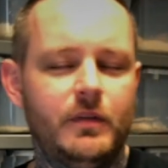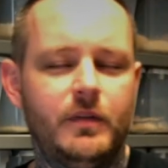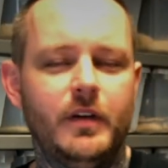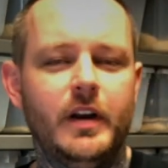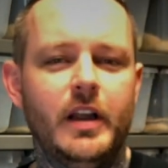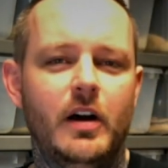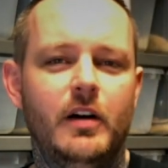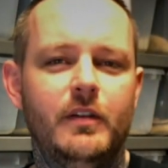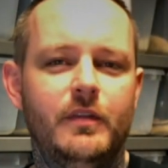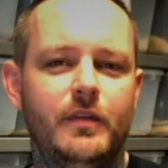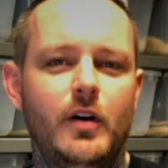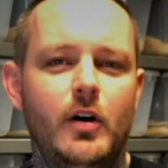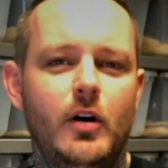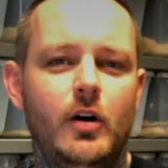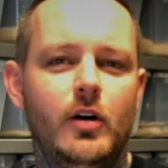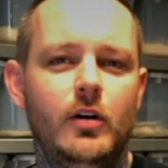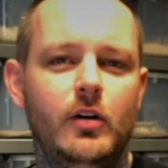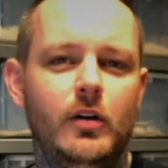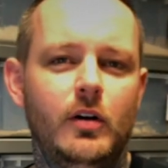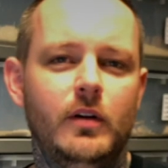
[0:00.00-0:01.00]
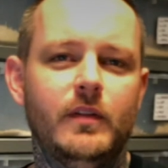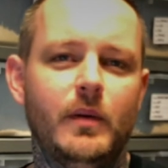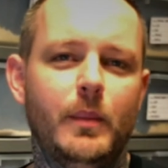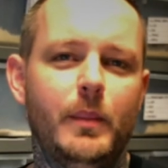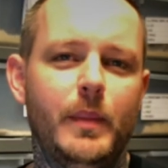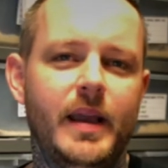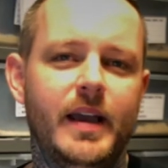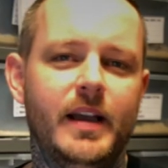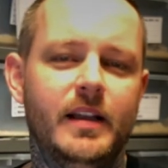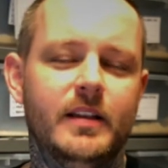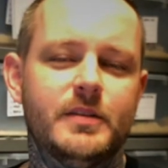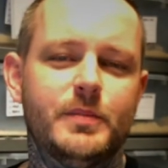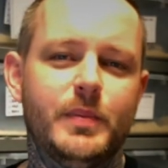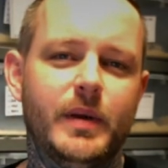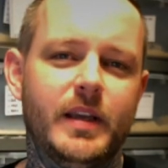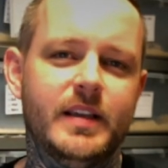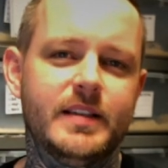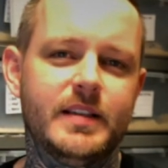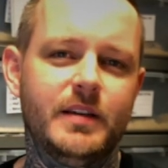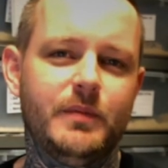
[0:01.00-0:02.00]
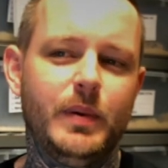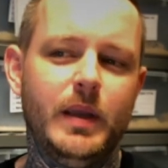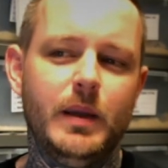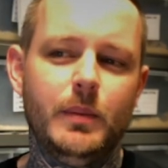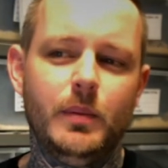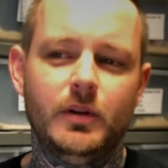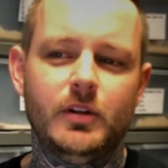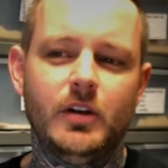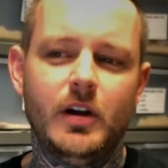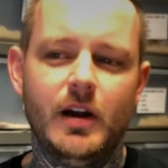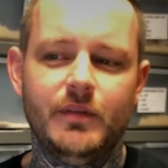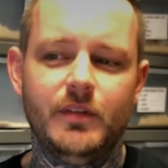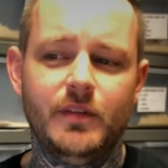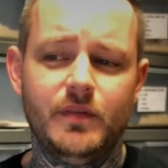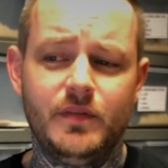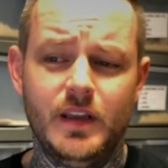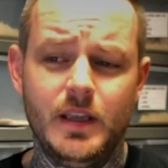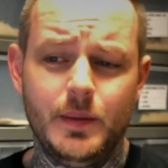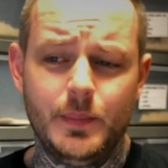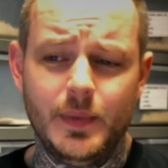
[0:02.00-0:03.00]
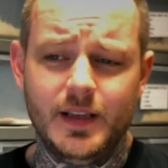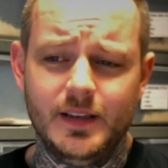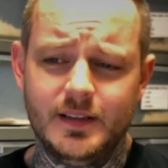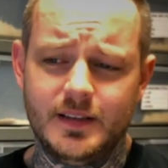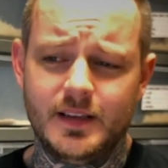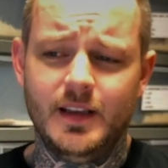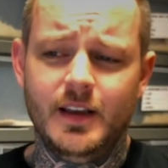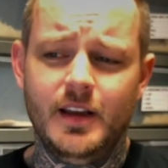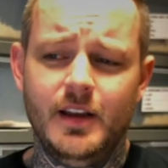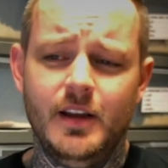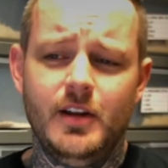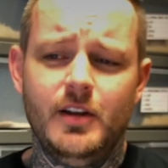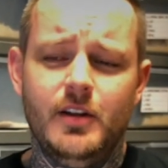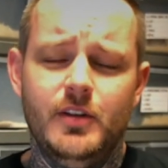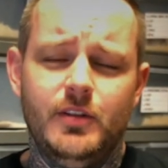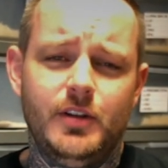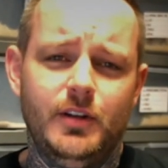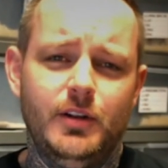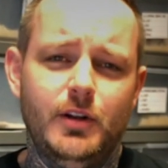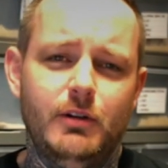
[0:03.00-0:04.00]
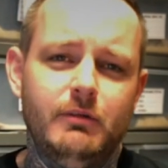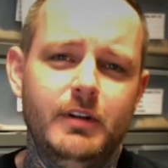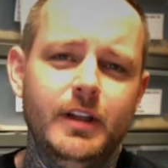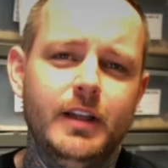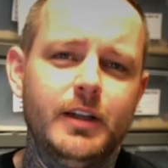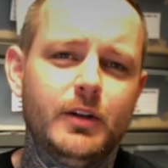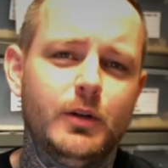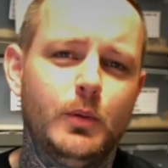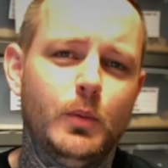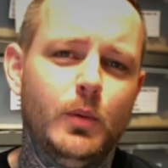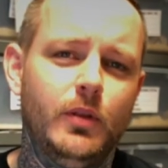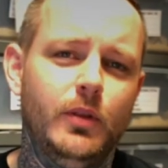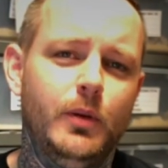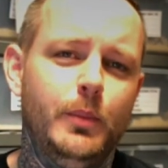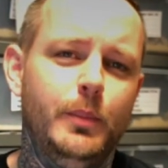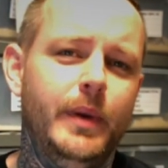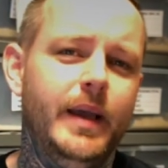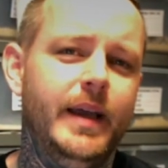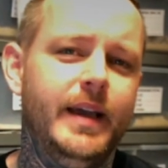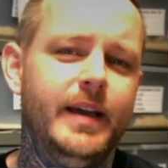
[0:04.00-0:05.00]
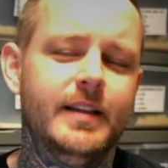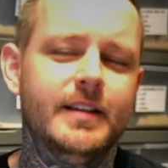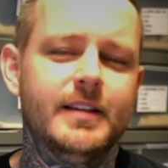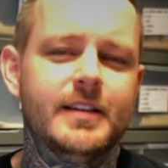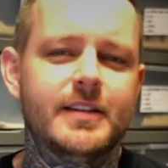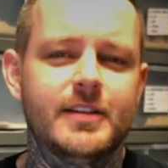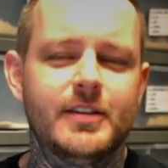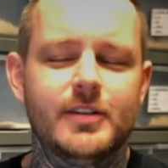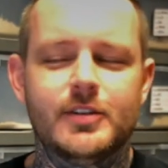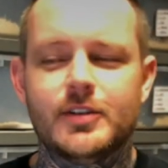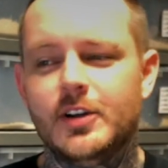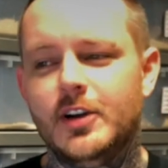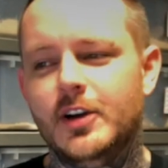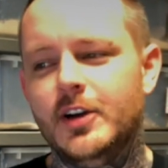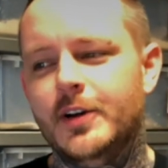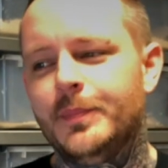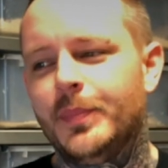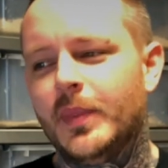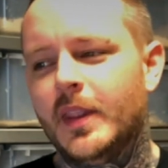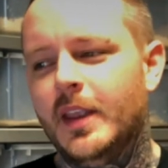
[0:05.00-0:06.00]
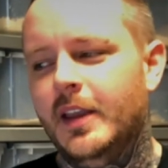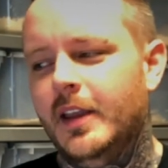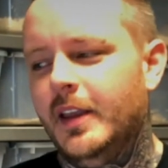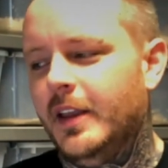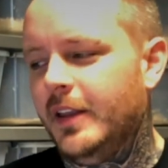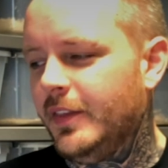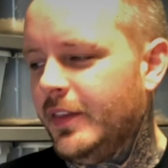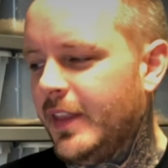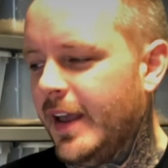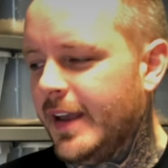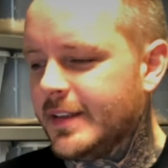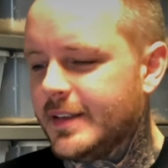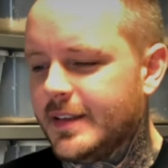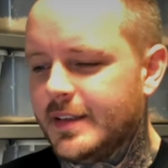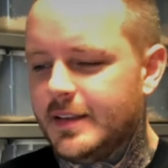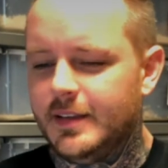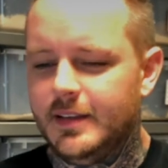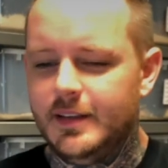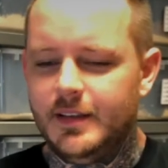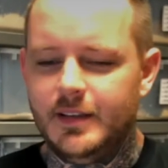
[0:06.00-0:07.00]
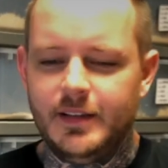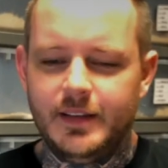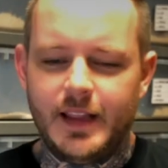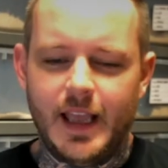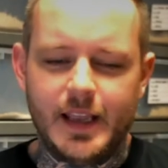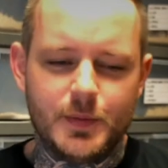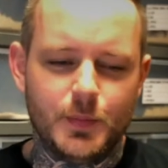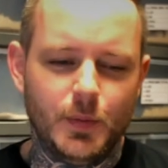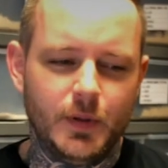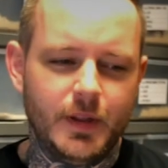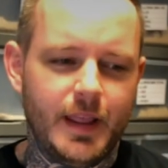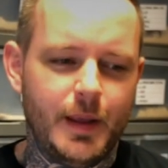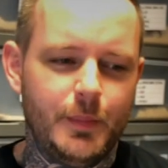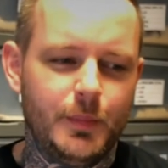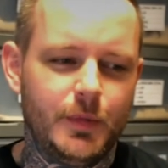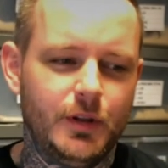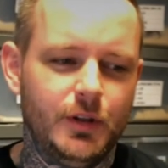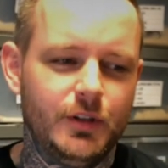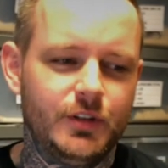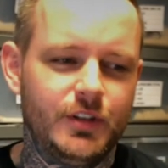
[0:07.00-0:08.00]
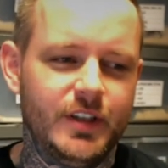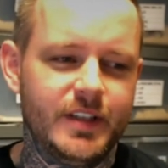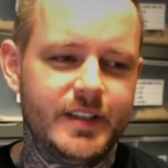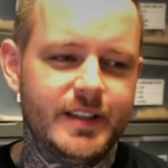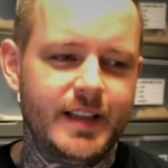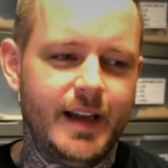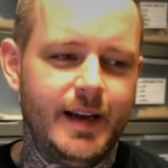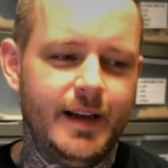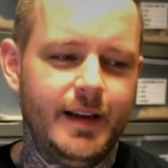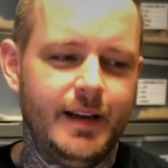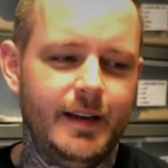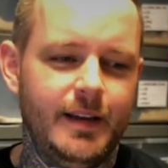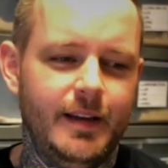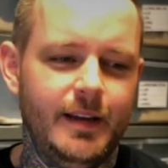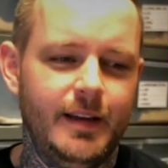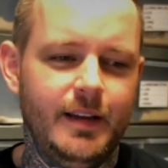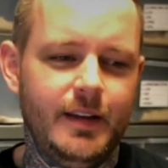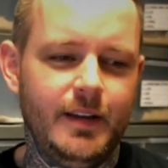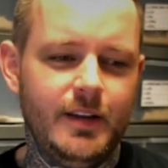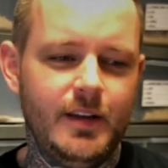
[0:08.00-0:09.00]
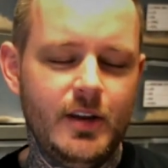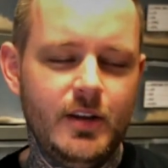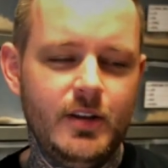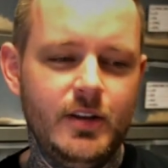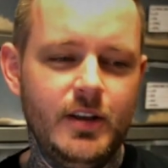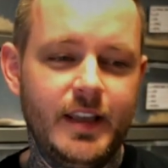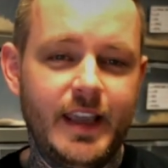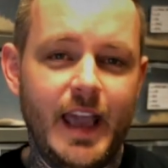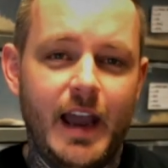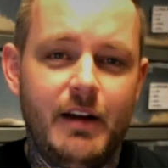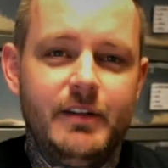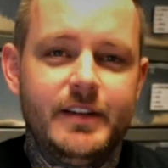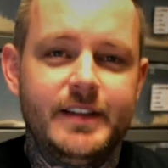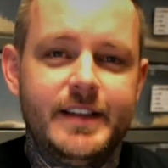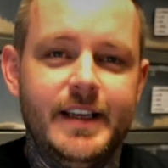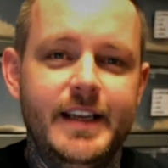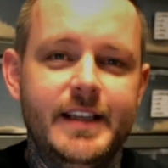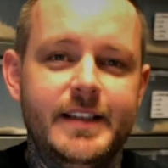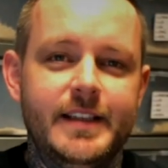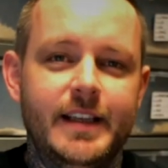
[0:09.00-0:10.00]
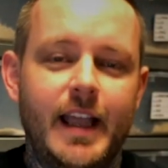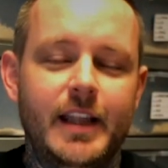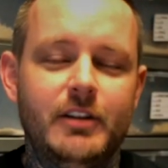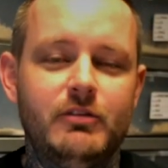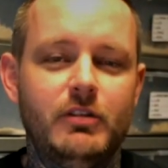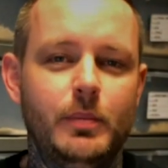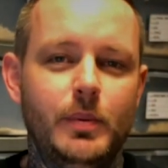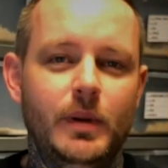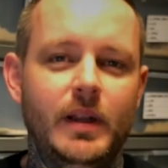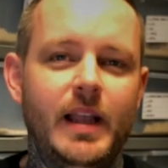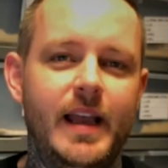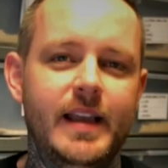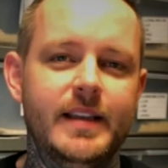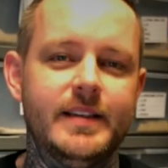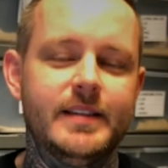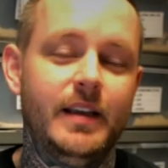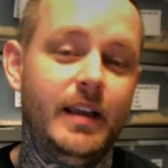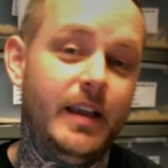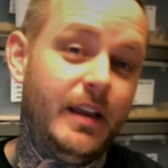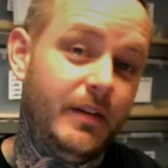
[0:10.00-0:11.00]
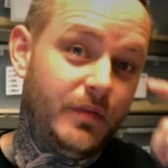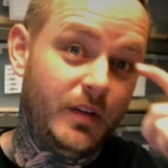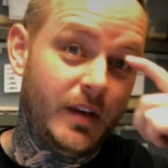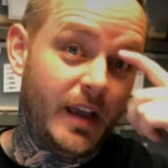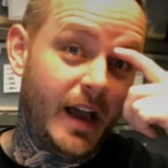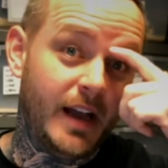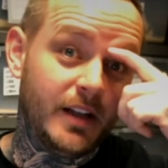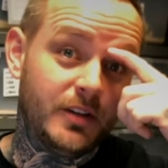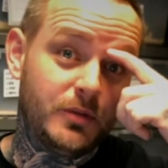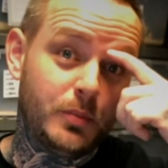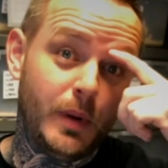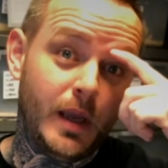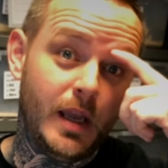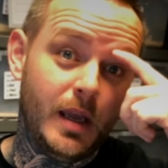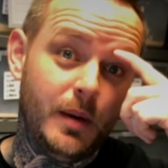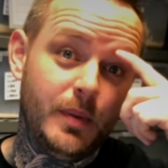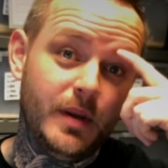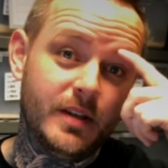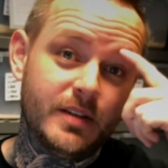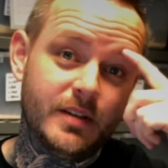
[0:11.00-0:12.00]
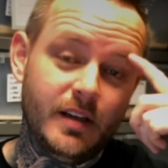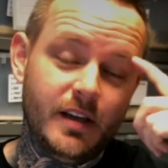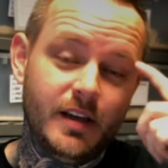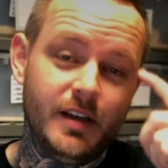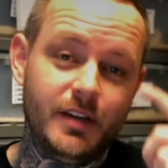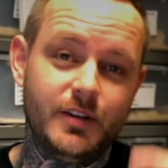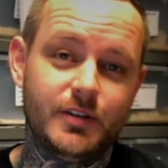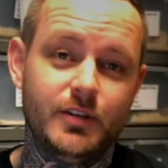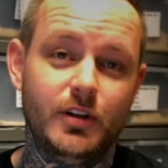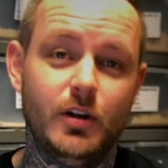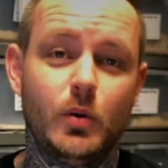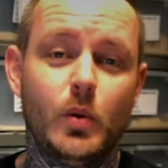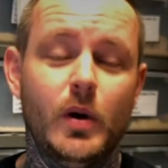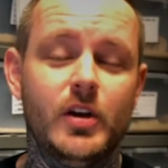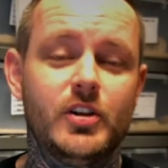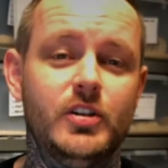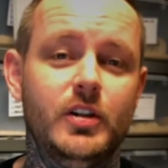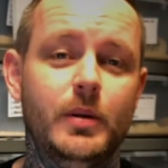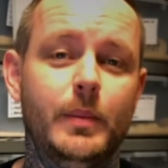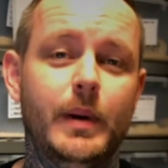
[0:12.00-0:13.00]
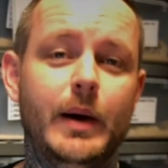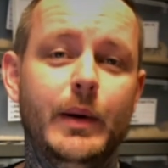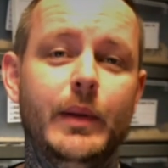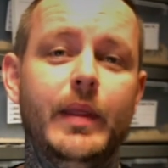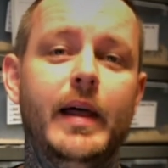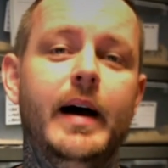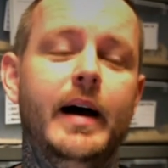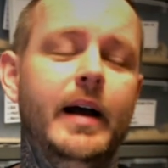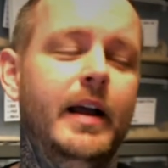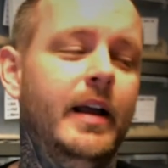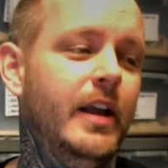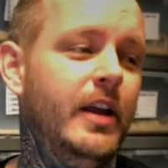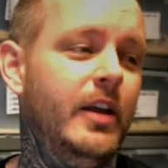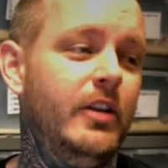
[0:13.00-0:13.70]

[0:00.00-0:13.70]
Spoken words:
3 or 4 other males, because if people don't have the females, they're not really going to want the males. So that's one of them clutches that you're guaranteed to get triple hets if you hatch babies. There's no question about that.